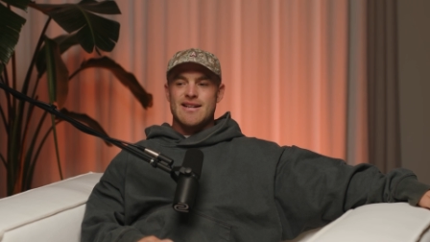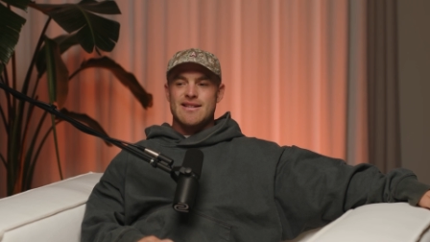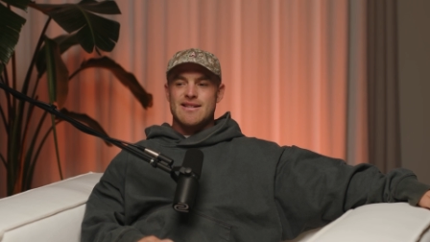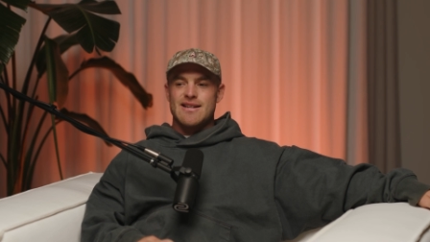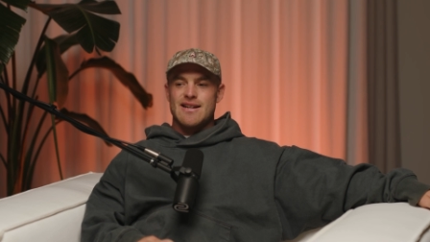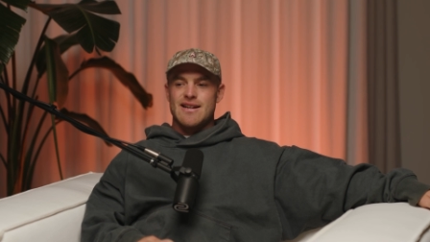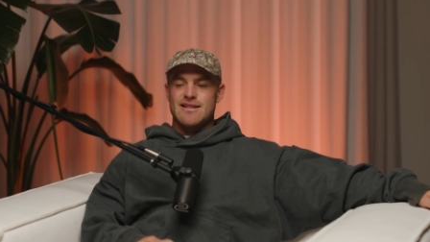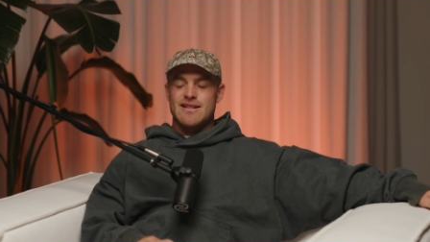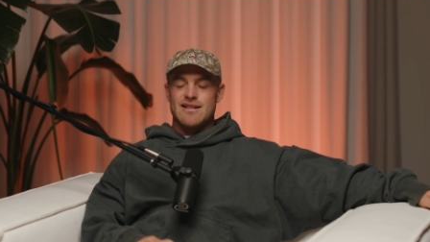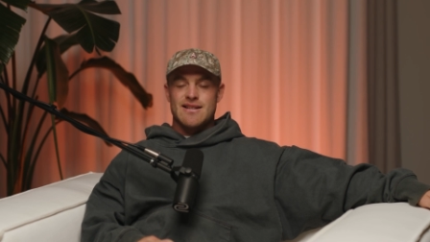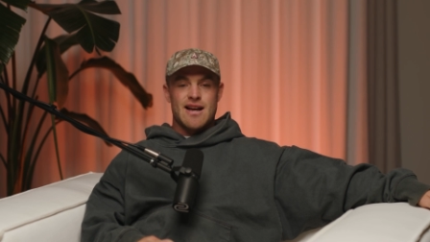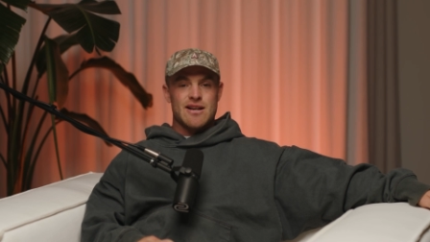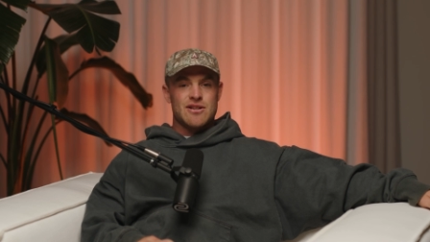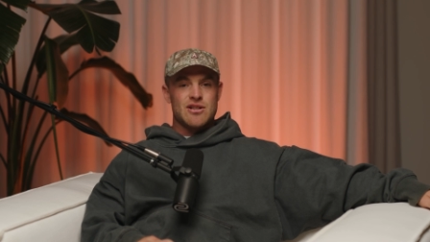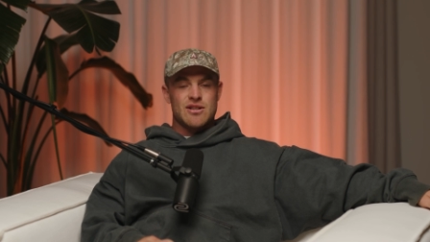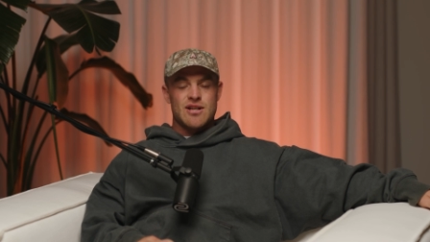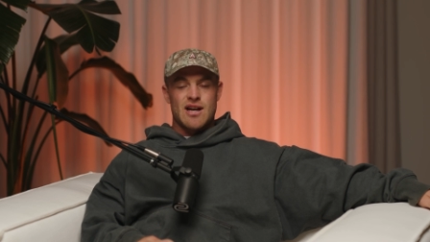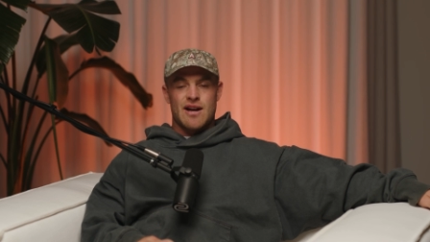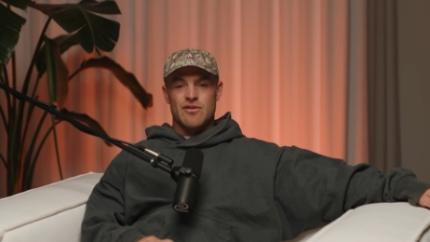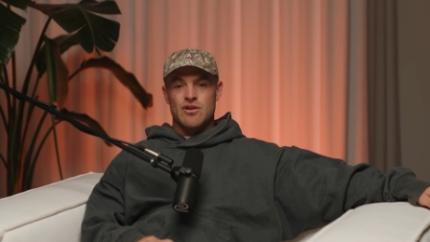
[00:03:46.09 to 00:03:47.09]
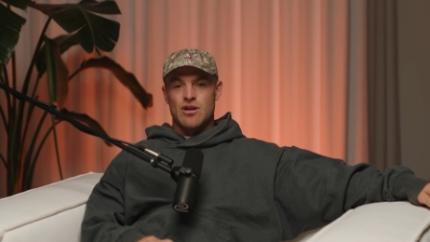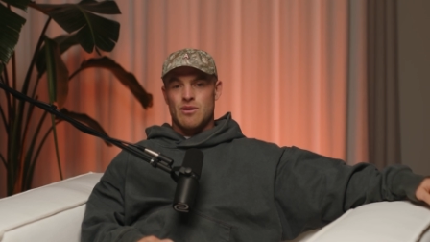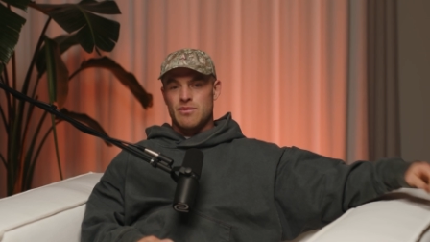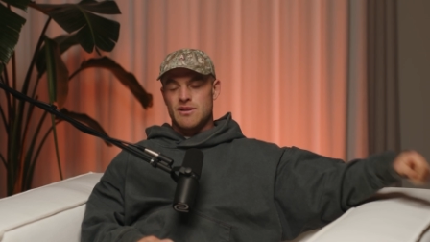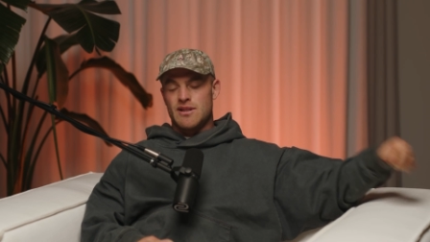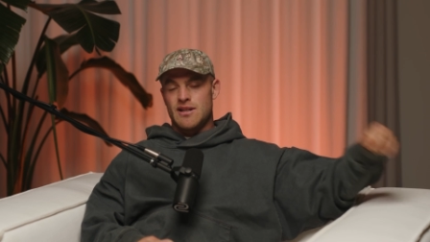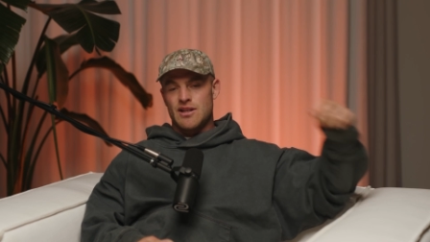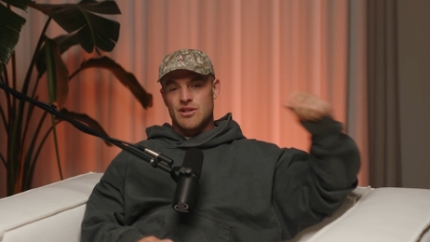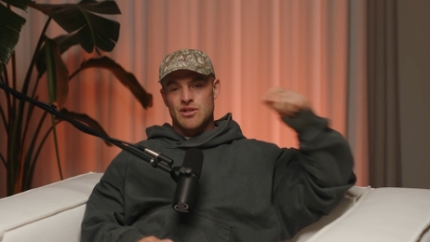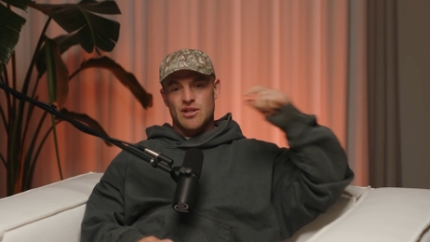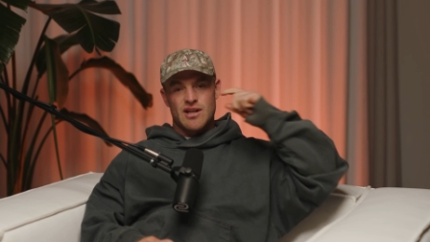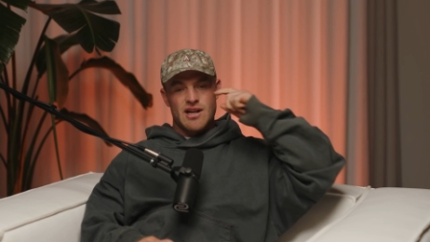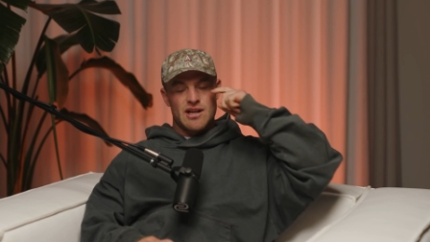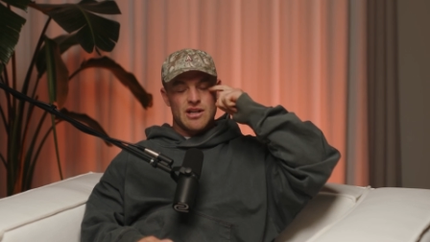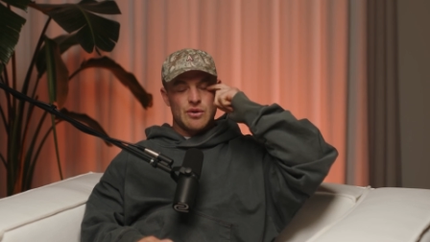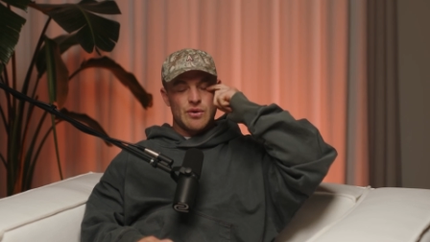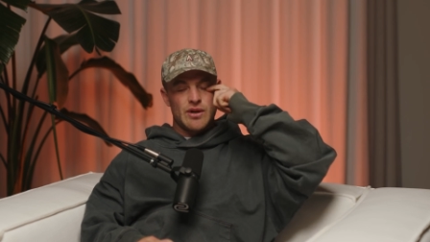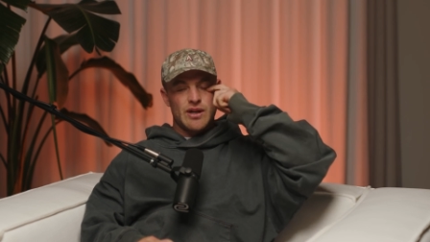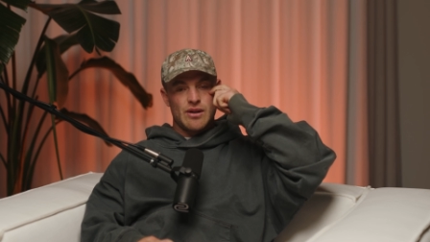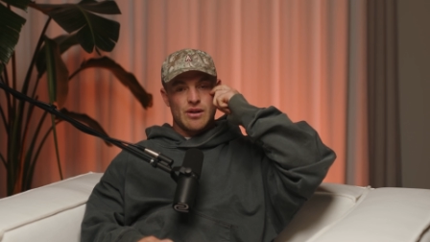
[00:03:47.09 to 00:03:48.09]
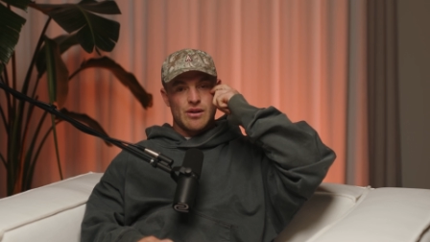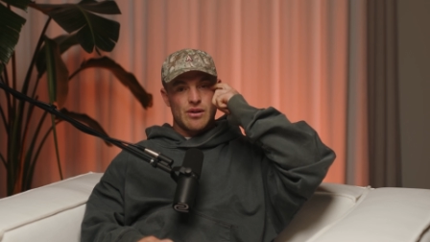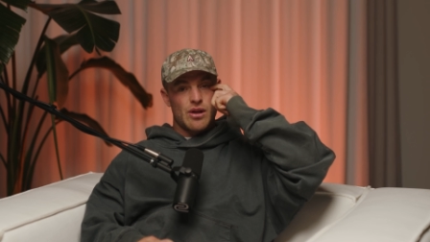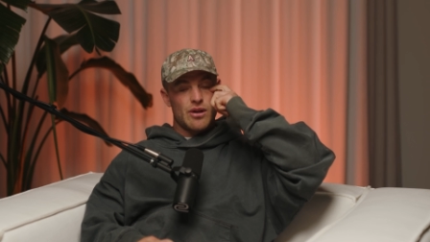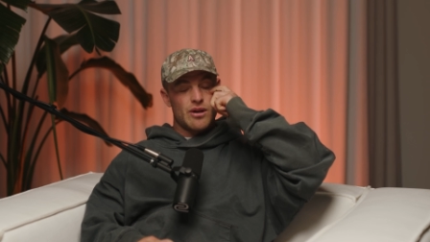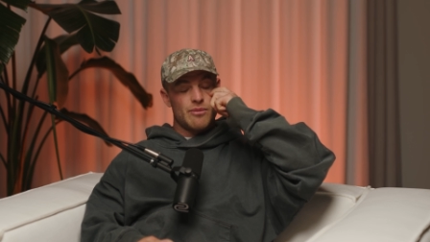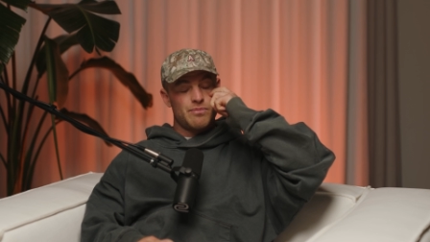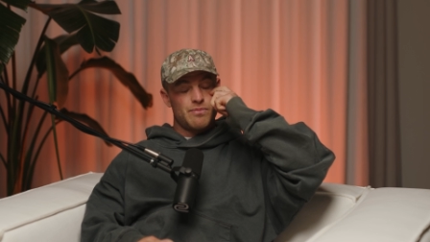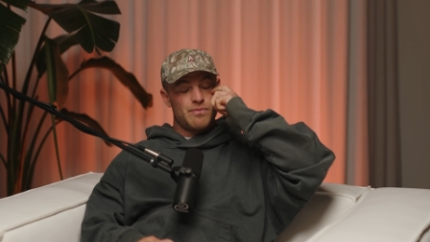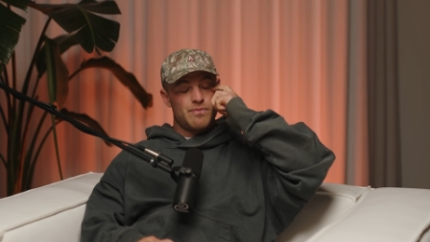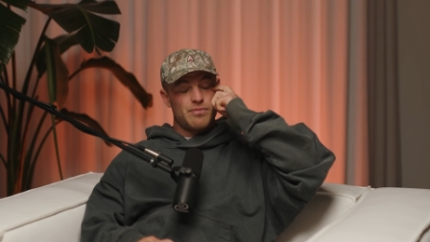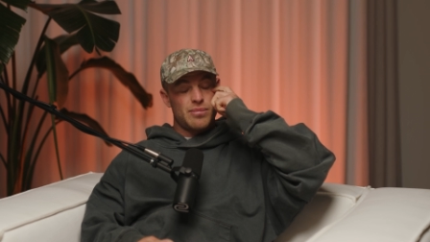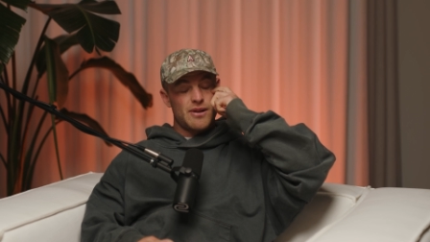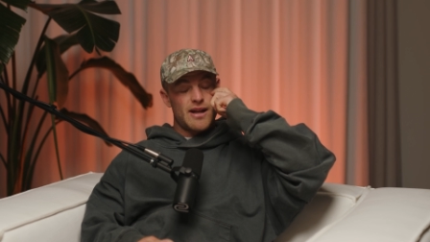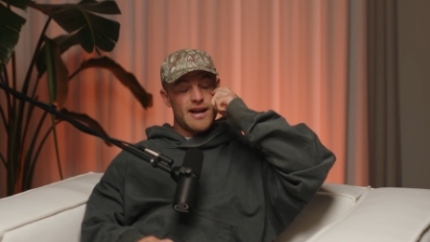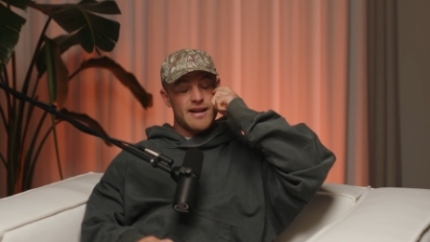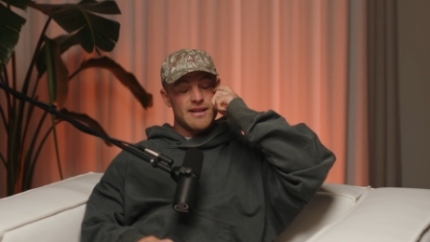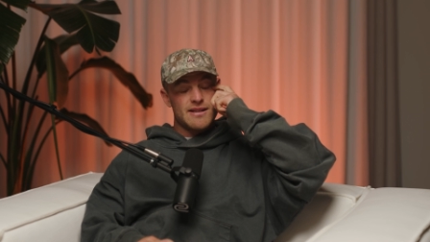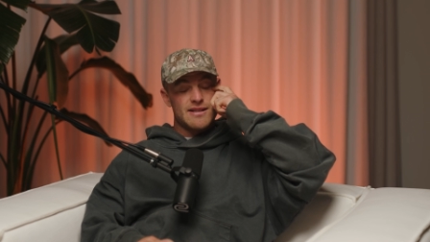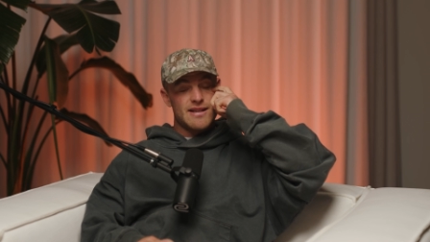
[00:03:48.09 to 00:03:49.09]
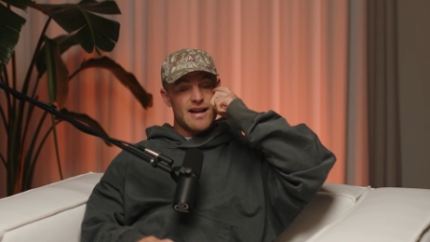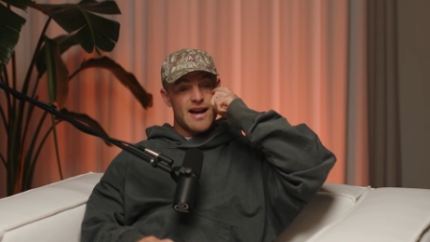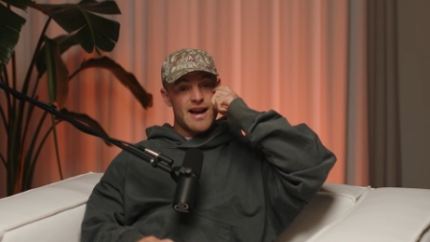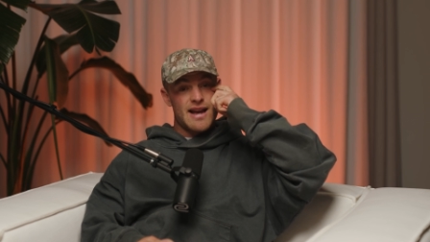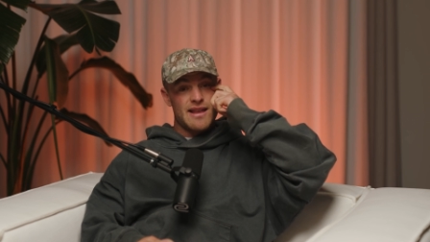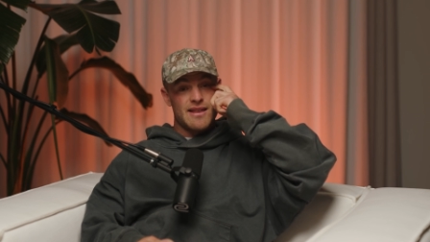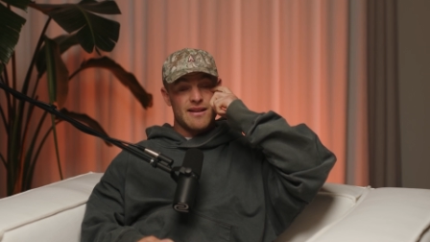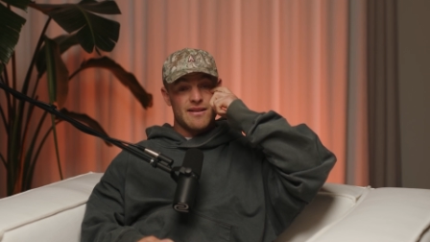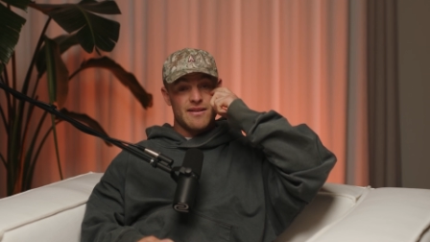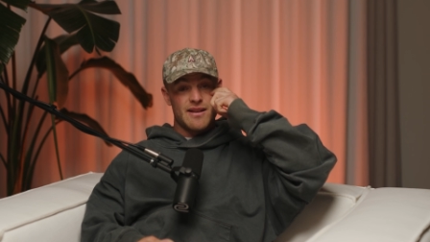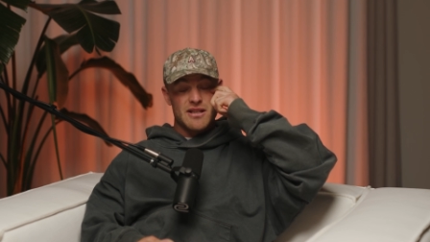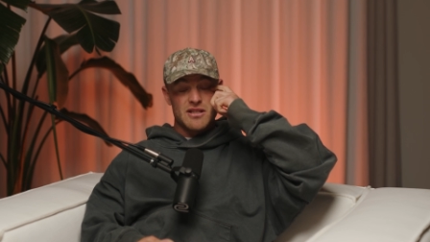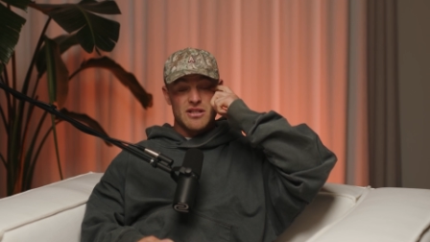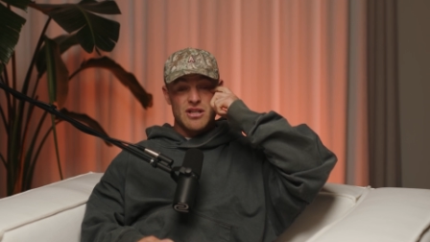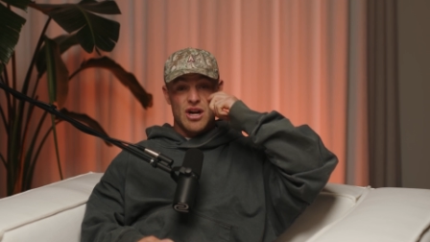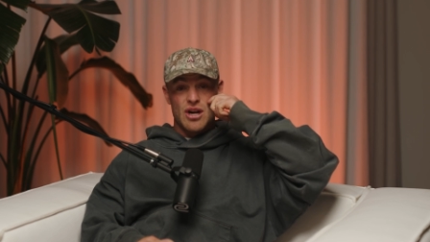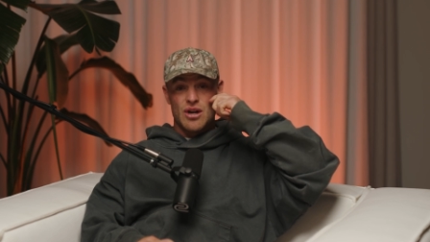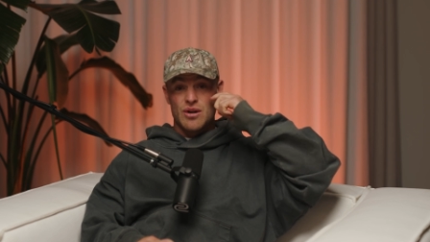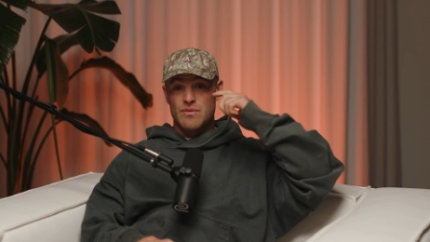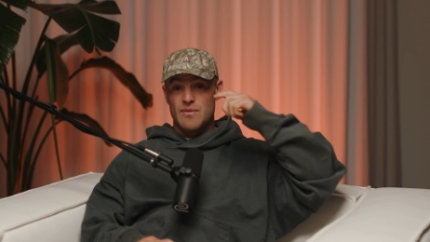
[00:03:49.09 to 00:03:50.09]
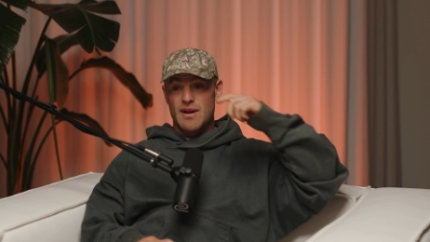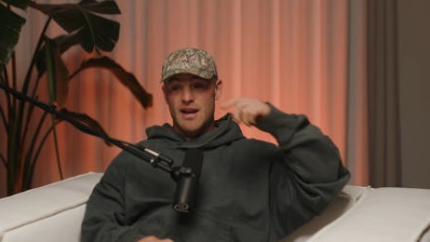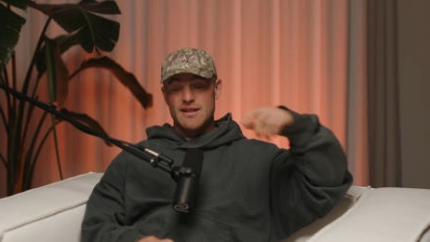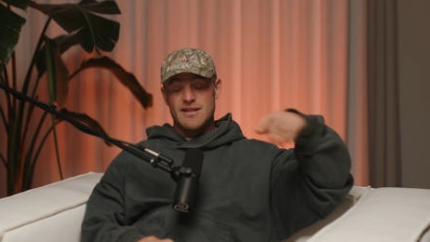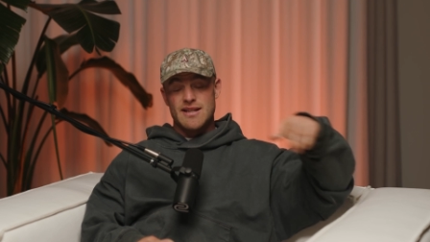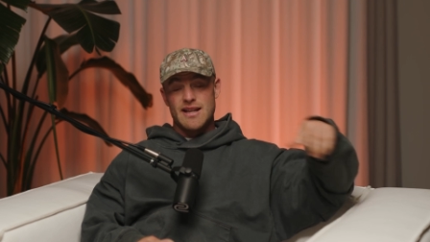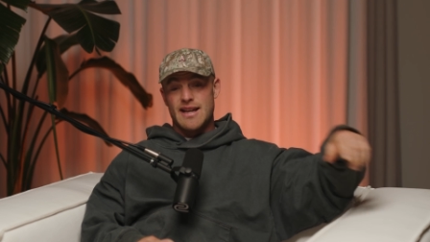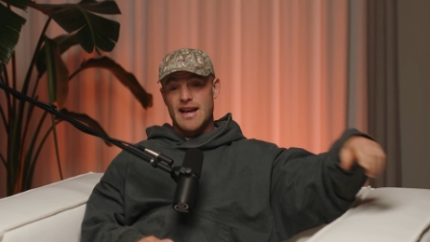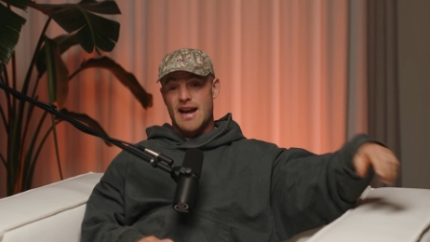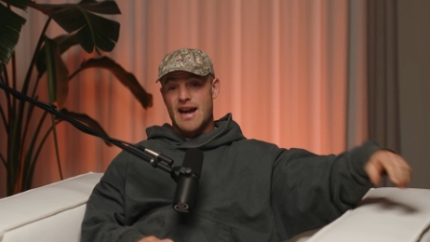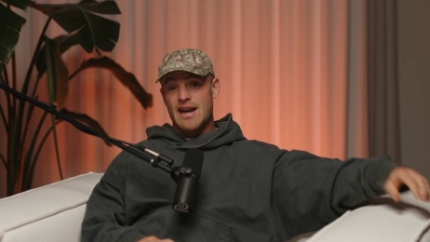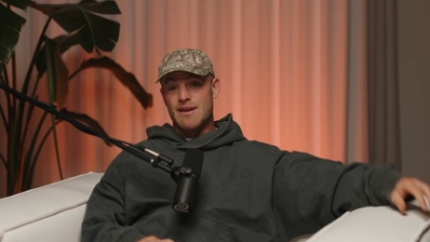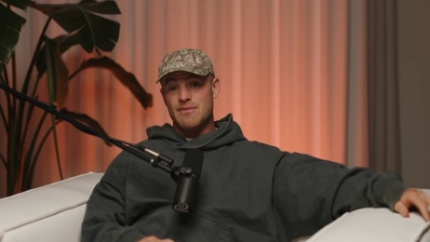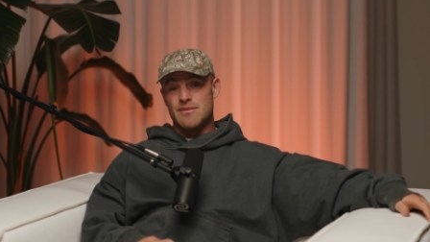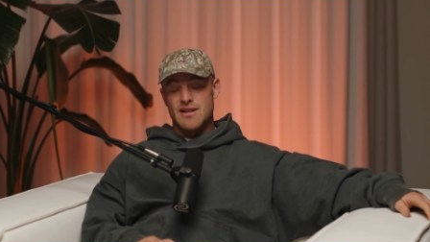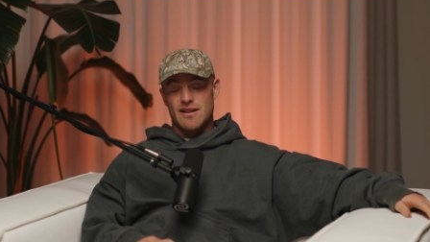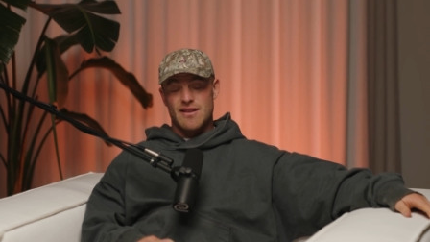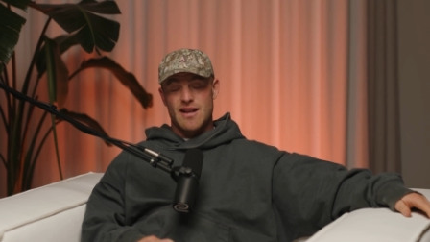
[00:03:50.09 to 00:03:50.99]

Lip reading: It's such a tough competition, and you'll hear a lot of players say that there's no easy games,